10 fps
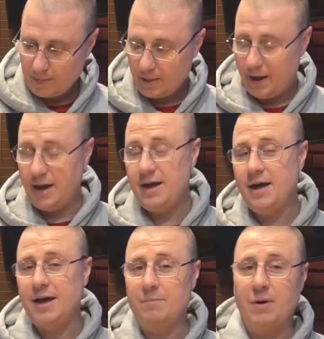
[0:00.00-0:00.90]

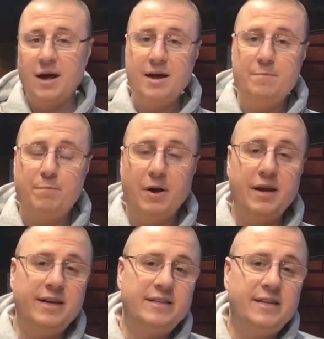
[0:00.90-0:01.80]
And my
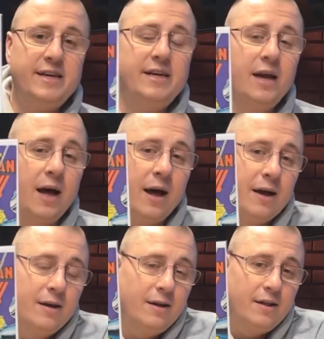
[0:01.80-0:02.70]
buddy Tina,
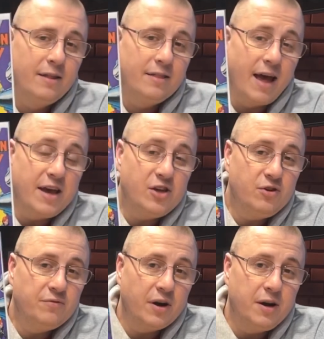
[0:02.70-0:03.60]
thank
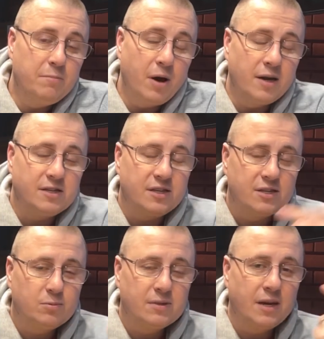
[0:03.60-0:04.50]
you very much.
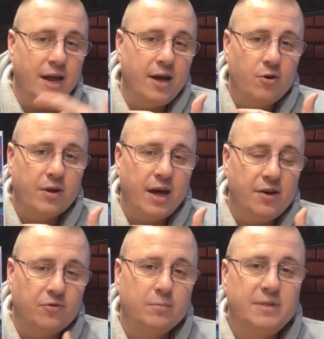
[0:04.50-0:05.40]
This was an A-OK
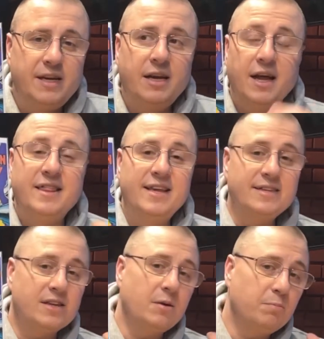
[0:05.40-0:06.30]
from Tina.
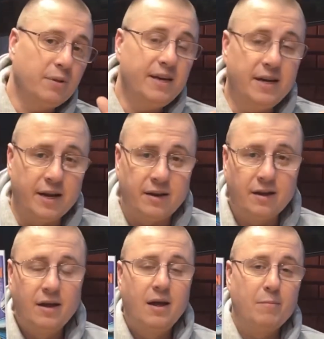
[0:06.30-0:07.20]
This completed
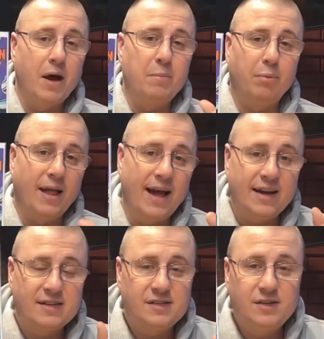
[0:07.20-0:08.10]
my
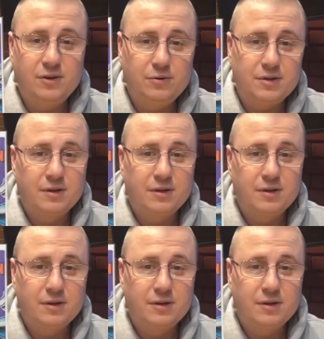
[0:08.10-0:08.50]
Black Suit